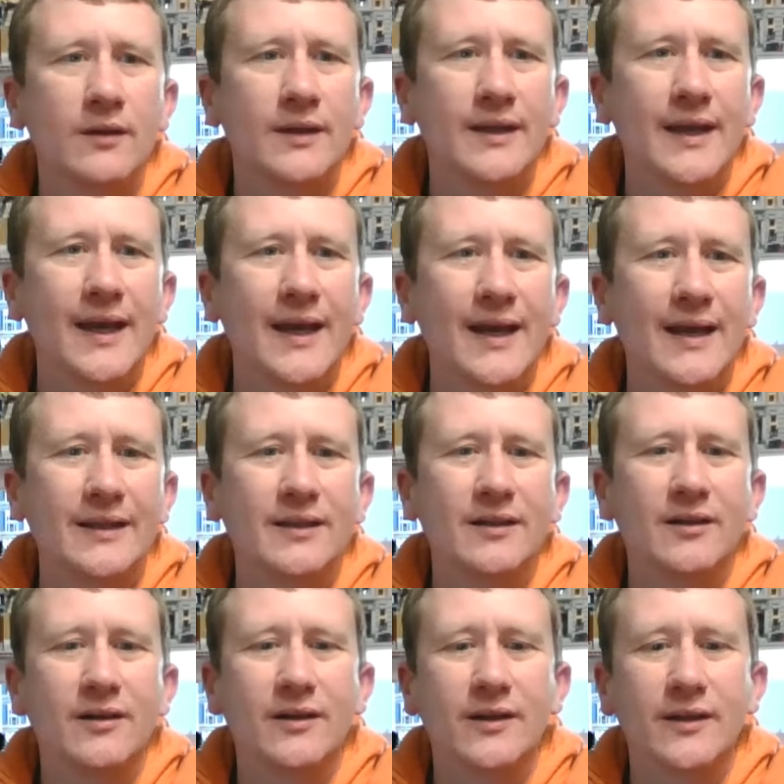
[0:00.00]
Can
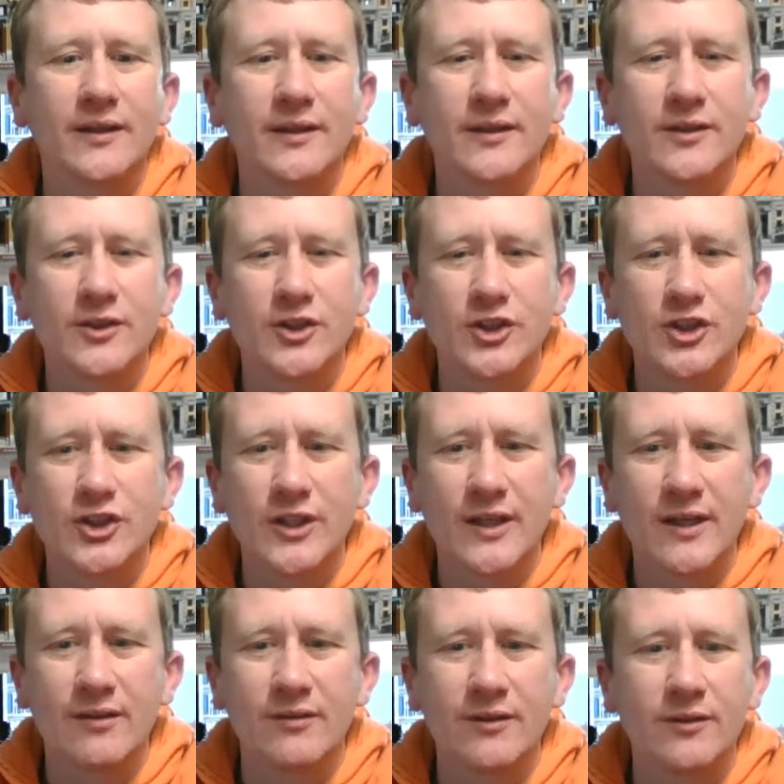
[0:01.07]
I
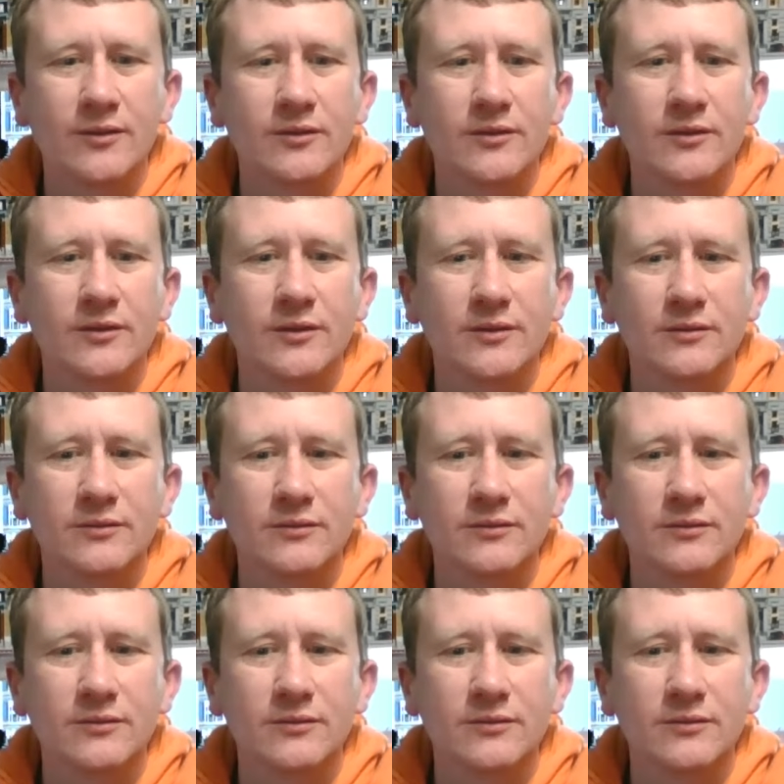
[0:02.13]
share it or not?